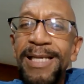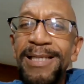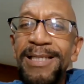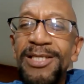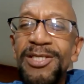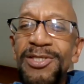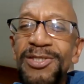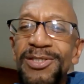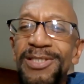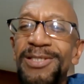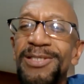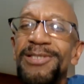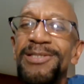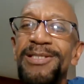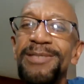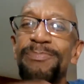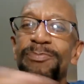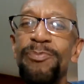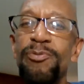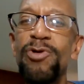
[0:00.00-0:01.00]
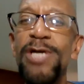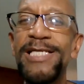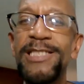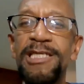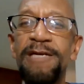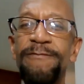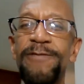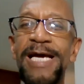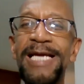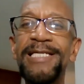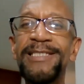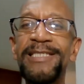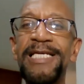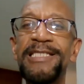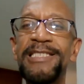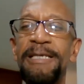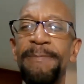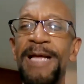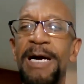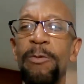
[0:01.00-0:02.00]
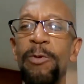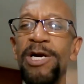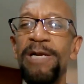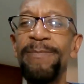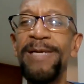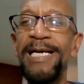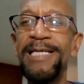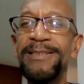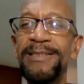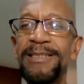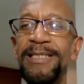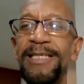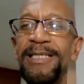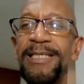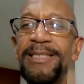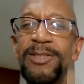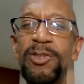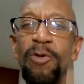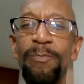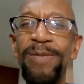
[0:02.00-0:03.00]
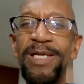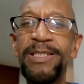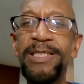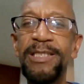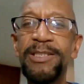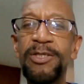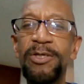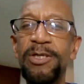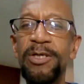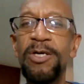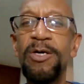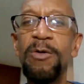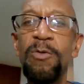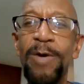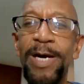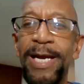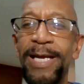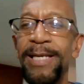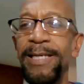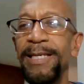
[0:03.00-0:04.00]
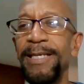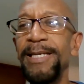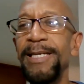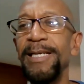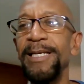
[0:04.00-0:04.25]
Got this, the president of the United States, I'm not wearing a mask. It's no big deal. It's going to go away.